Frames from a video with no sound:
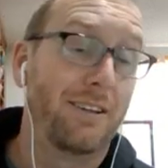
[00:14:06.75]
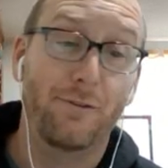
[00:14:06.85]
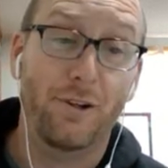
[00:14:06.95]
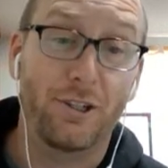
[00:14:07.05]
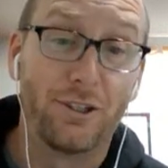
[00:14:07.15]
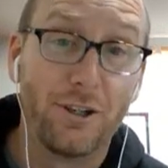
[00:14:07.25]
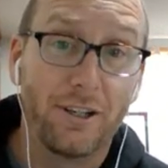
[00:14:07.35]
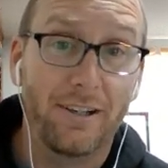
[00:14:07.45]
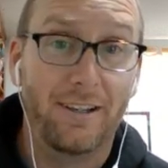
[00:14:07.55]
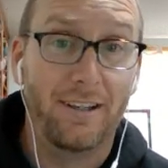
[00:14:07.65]
They're very
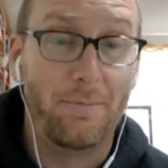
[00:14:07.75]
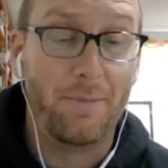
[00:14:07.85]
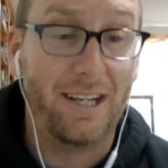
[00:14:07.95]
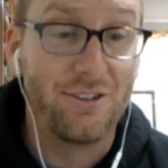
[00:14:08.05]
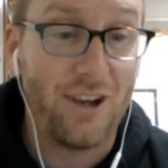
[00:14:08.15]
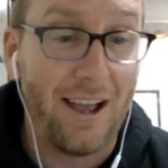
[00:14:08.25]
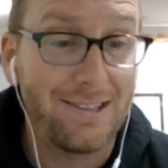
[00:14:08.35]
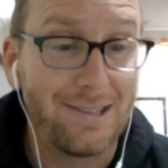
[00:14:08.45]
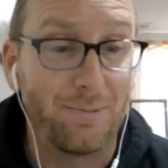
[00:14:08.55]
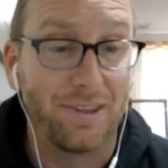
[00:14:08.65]
good at making
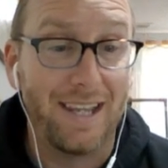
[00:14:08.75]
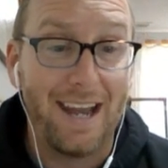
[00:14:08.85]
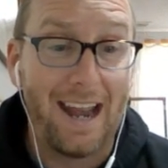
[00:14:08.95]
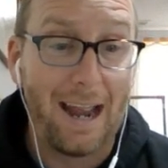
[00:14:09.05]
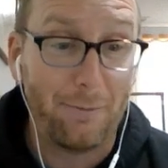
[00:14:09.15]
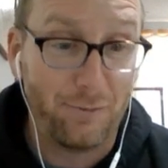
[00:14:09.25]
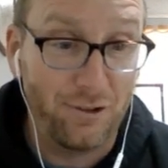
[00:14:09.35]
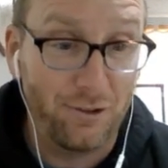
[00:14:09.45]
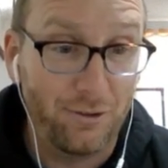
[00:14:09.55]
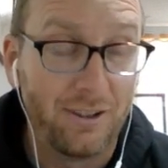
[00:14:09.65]
shots, but they have to.